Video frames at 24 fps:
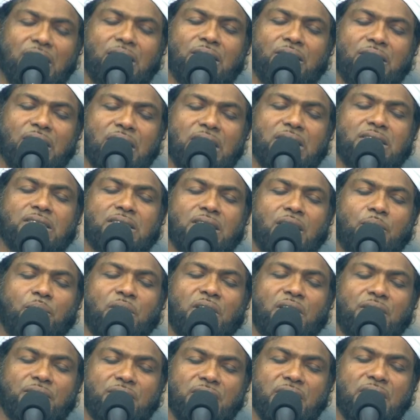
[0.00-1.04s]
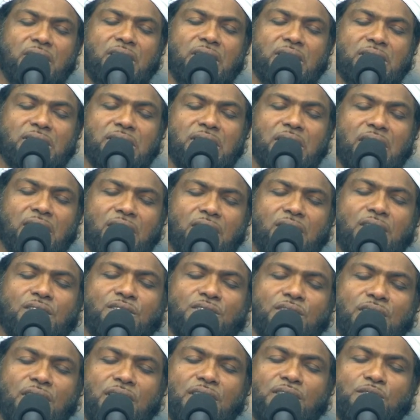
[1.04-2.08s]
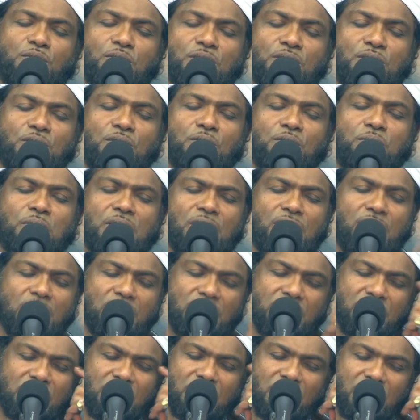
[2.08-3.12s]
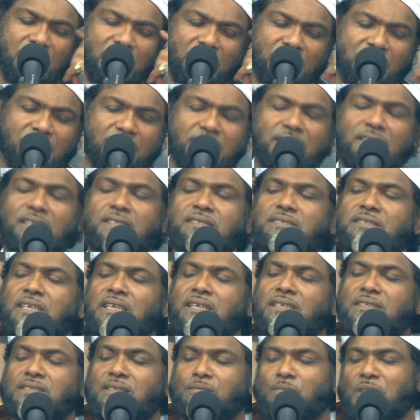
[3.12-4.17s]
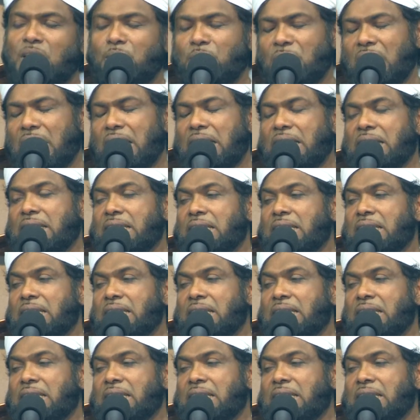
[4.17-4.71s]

to really stop after this, and I got to share this with you because it still sings in my mind.